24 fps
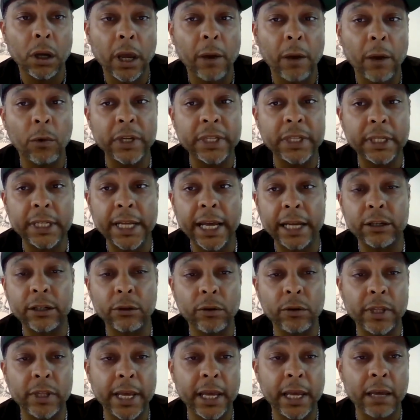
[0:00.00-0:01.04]
And what did that
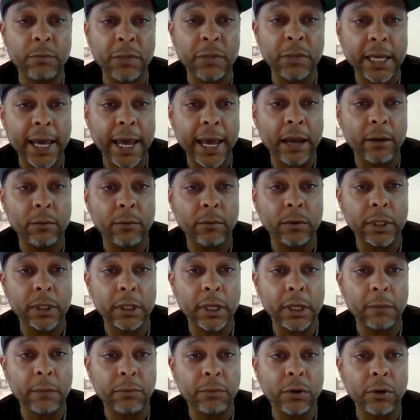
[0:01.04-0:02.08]
do to the NBA when
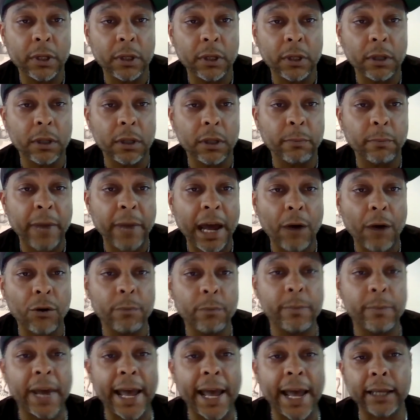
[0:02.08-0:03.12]
it put the power
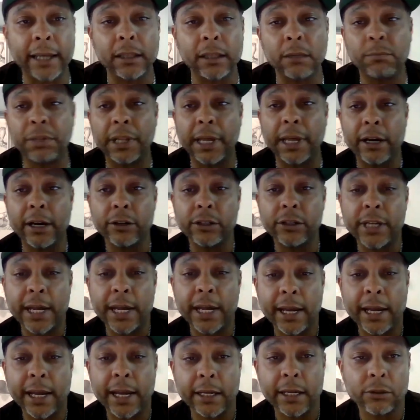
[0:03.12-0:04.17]
back in the players'
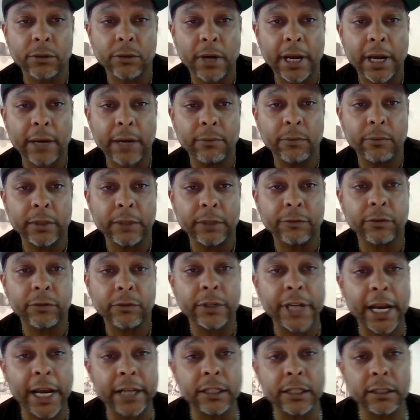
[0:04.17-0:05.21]
hands, right? When
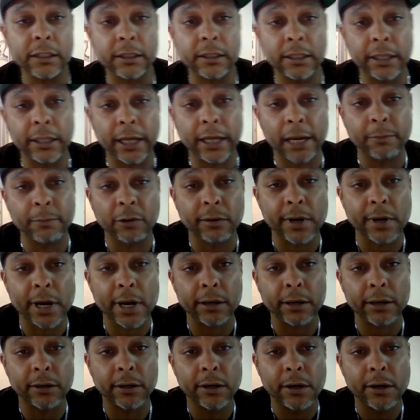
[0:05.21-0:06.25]
free agency came
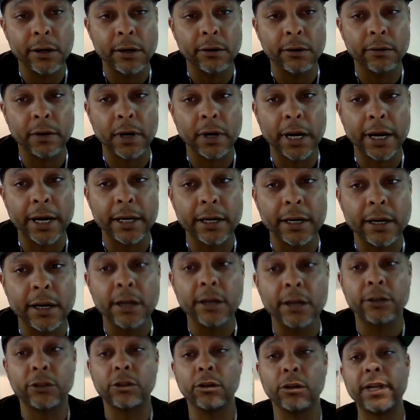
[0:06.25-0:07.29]
around, right?
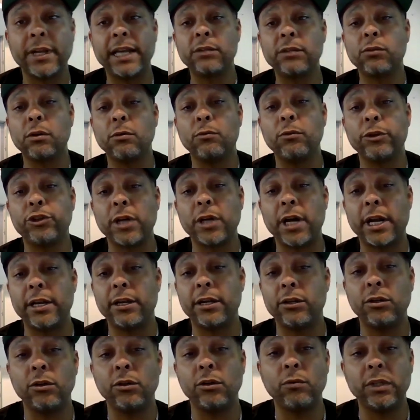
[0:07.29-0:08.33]
So that's what we're trying
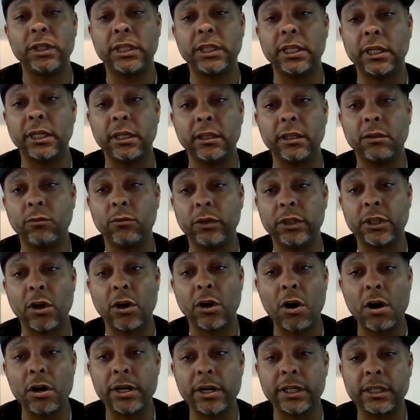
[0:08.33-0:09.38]
to do with the
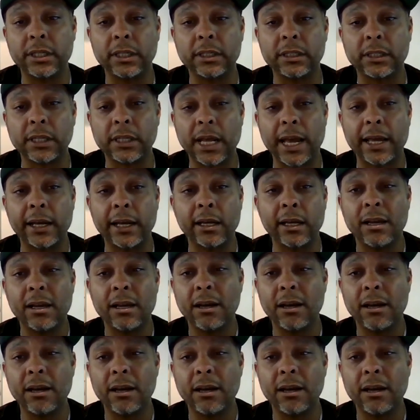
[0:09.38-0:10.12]
artists. It's like,